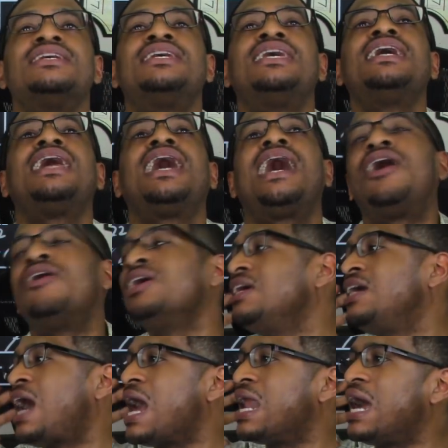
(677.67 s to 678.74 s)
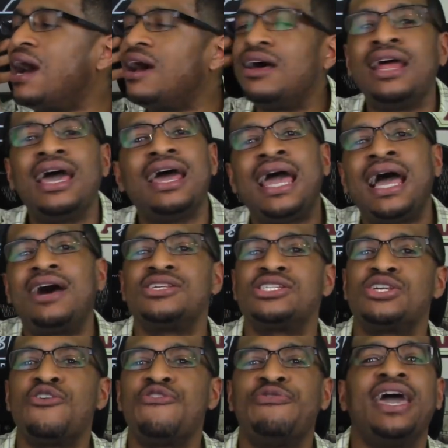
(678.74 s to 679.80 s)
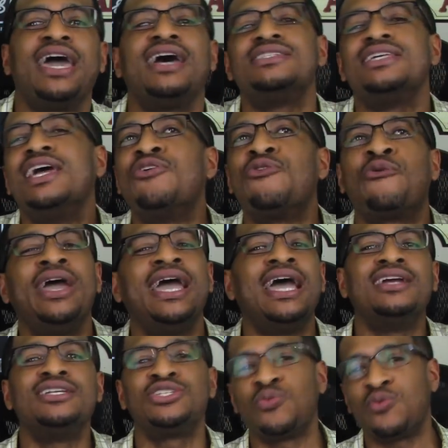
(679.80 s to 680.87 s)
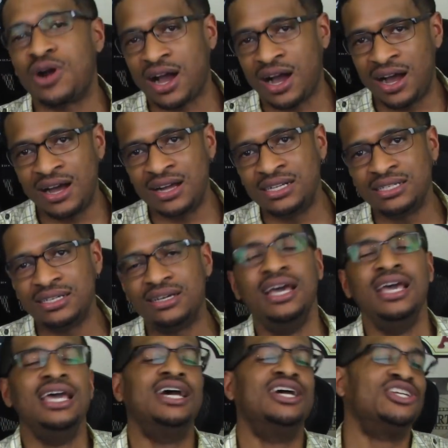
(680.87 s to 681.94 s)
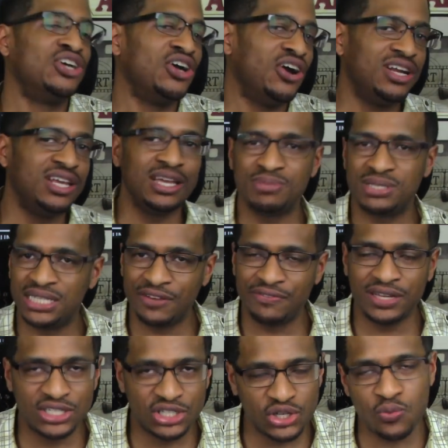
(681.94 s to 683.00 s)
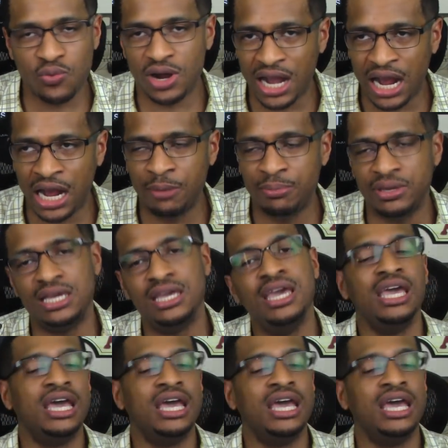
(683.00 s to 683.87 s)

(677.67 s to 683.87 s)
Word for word: Get Out, he got out of that house so fast and ran to Wakanda and turned himself into W'Kabi.